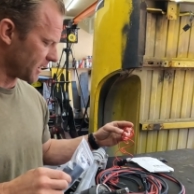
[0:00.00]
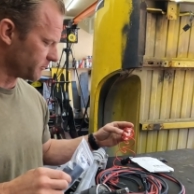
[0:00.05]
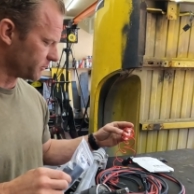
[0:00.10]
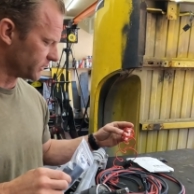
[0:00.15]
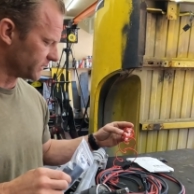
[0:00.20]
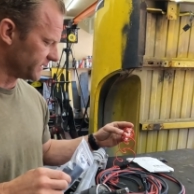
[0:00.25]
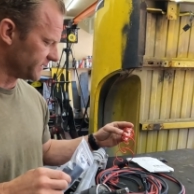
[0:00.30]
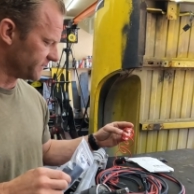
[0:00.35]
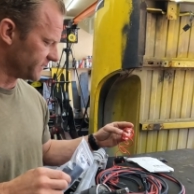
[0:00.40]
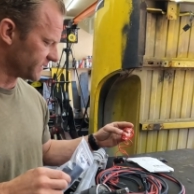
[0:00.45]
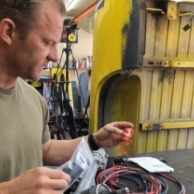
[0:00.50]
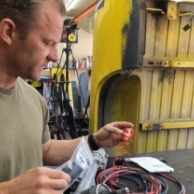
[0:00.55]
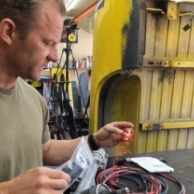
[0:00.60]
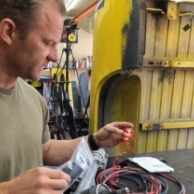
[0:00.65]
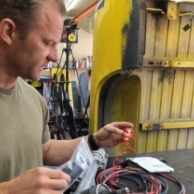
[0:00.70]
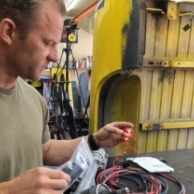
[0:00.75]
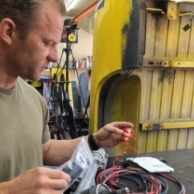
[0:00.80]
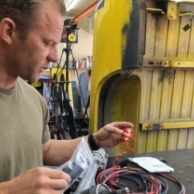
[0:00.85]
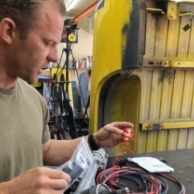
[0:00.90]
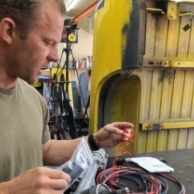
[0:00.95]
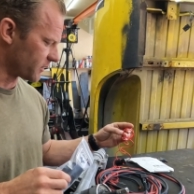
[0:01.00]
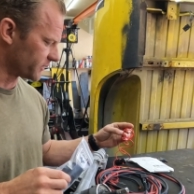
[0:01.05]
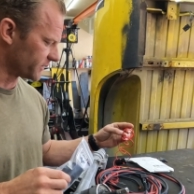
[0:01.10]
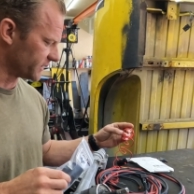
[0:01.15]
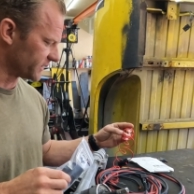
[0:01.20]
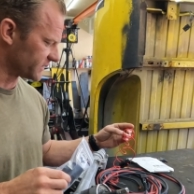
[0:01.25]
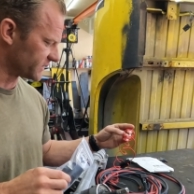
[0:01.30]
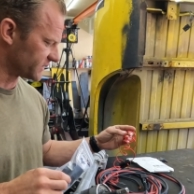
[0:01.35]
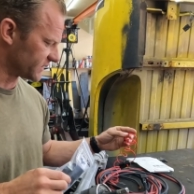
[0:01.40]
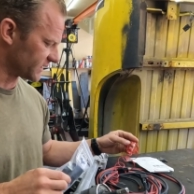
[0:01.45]
I believe this is
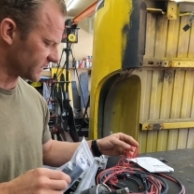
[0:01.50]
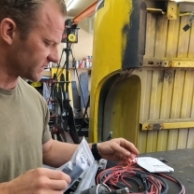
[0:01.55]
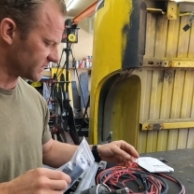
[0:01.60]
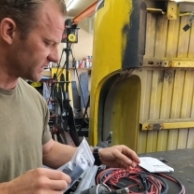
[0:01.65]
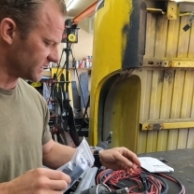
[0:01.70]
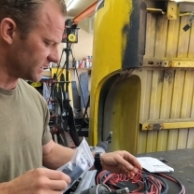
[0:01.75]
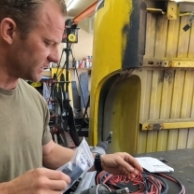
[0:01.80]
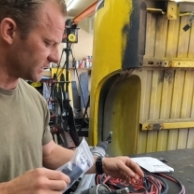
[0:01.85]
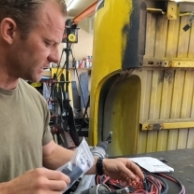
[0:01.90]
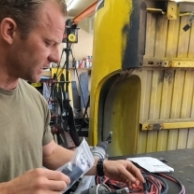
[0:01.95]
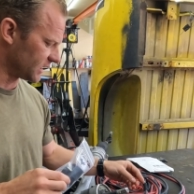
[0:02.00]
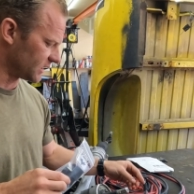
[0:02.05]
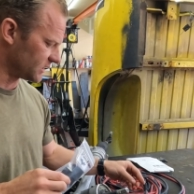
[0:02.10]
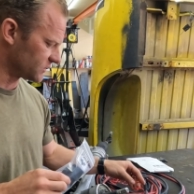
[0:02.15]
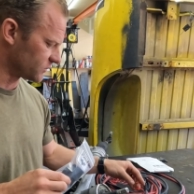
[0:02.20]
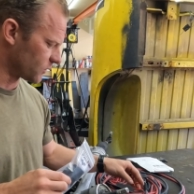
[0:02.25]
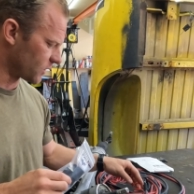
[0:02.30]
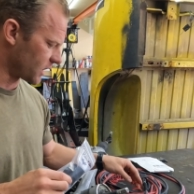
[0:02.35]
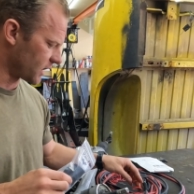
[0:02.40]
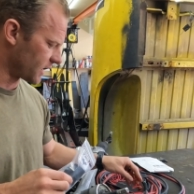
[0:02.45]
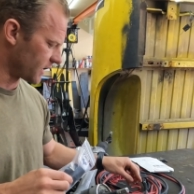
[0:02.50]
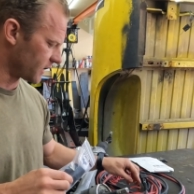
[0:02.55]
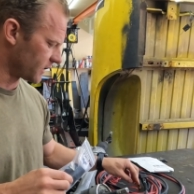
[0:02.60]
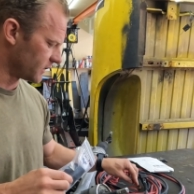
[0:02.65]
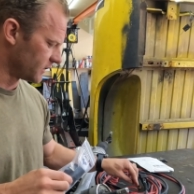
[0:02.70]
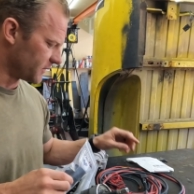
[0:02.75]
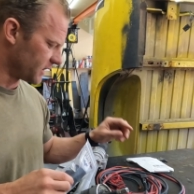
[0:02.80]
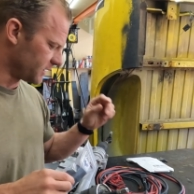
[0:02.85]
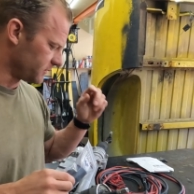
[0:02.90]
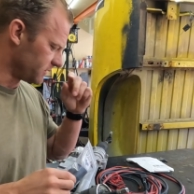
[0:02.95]
probably a 16 gauge
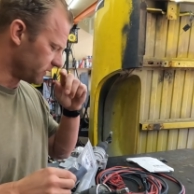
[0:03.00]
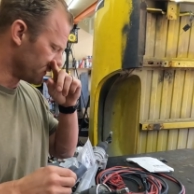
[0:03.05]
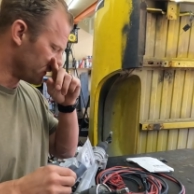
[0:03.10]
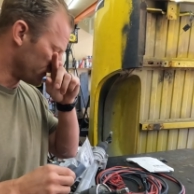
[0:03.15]
wire, maybe a